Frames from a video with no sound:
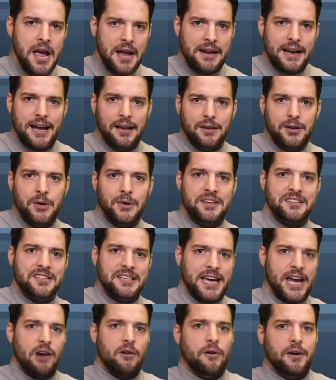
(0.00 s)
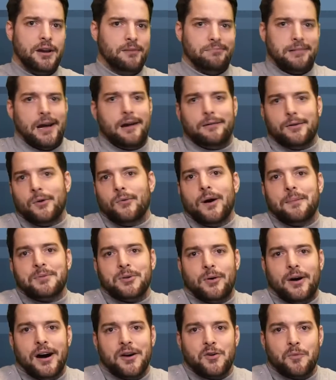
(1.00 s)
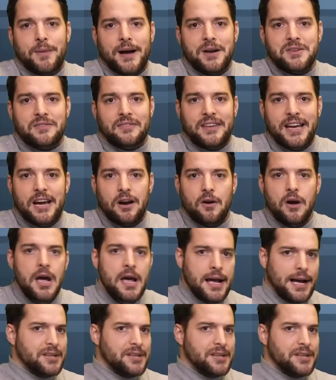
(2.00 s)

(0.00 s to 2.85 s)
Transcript: and Eliud isn't carrying, I don't know, up to 100 pounds of gear,